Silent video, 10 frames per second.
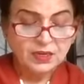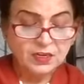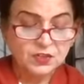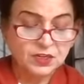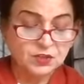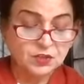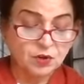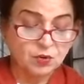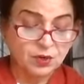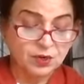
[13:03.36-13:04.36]
He said
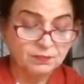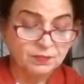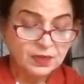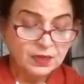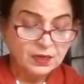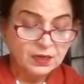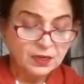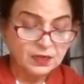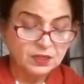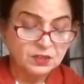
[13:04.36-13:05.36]
slowly,
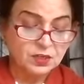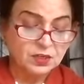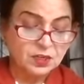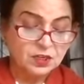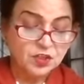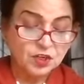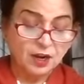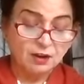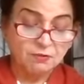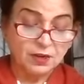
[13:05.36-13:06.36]
It is
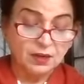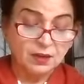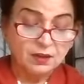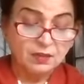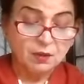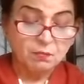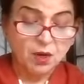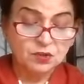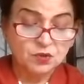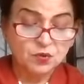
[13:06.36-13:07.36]
Shravan. The
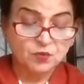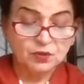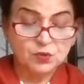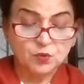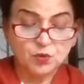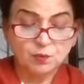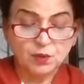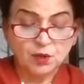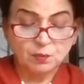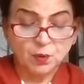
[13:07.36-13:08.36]
monsoon will soon
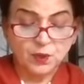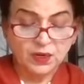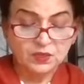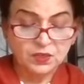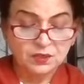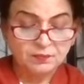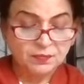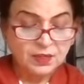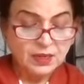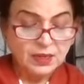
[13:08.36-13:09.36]
be upon us.
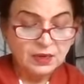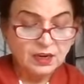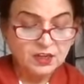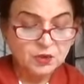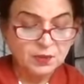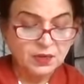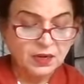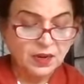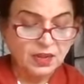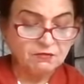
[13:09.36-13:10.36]
Lakshman
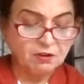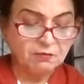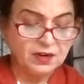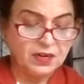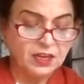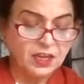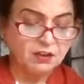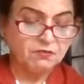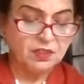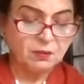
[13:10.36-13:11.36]
and I will find a
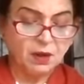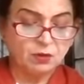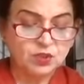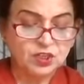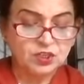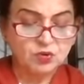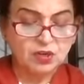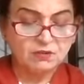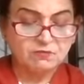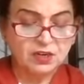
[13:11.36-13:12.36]
cave on the mountain to
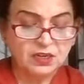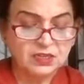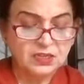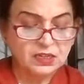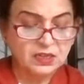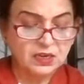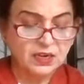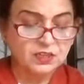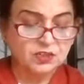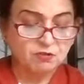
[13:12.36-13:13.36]
live in until the
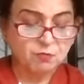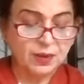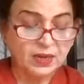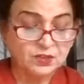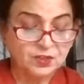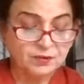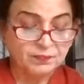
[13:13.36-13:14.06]
rains have passed.